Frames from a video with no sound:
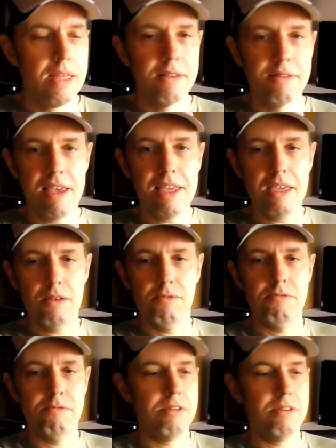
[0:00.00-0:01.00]
Take it
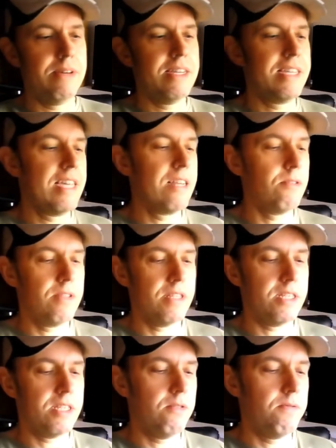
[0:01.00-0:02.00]
all and get all
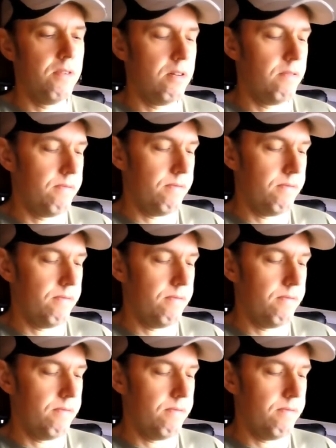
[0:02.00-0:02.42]
this stuff off.